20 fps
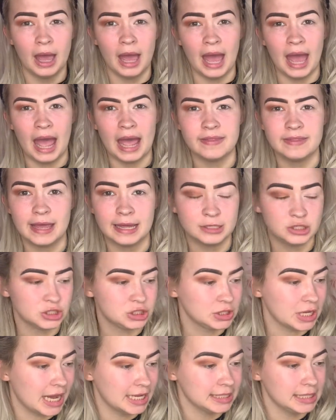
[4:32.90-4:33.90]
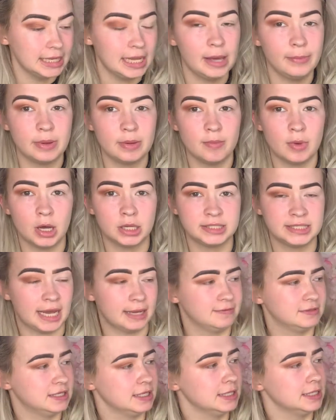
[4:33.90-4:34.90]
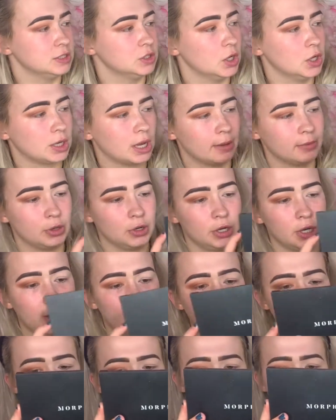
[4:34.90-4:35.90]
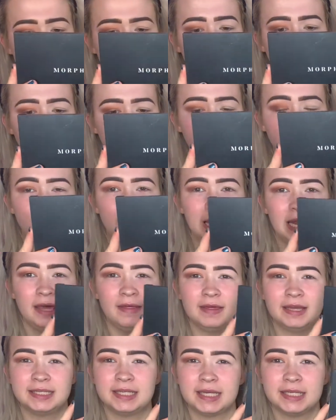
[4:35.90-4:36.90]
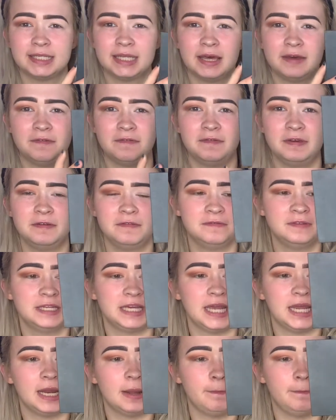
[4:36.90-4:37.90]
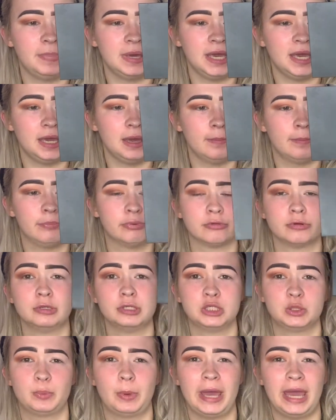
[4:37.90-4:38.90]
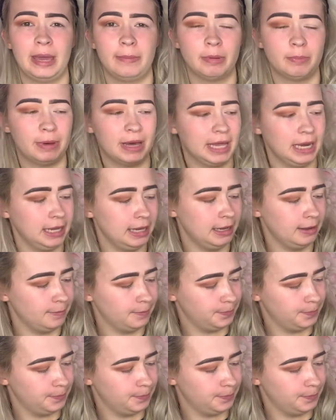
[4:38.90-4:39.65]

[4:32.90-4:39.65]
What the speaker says: And then just to add a little bit more depth to this look, I'm going to go into this Morphe palette. This is the 15B Brunch Babe palette.